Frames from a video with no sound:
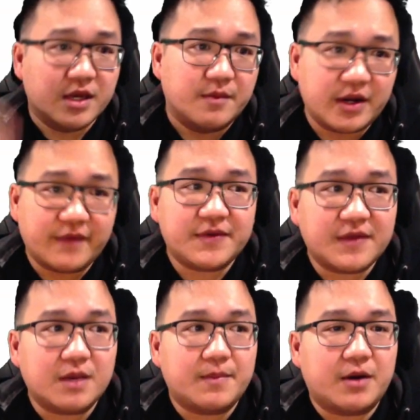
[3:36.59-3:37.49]
But if we
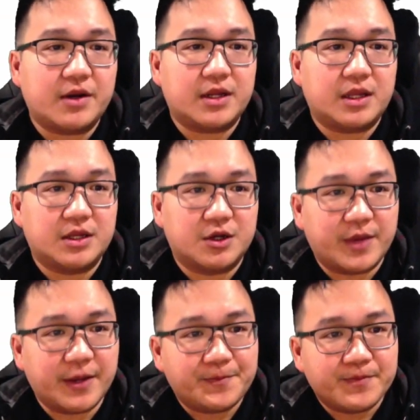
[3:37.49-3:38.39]
think about it a little
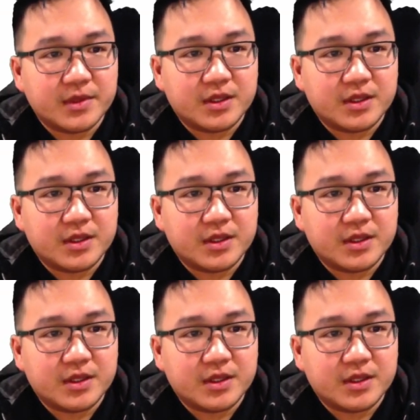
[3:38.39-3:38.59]
bit,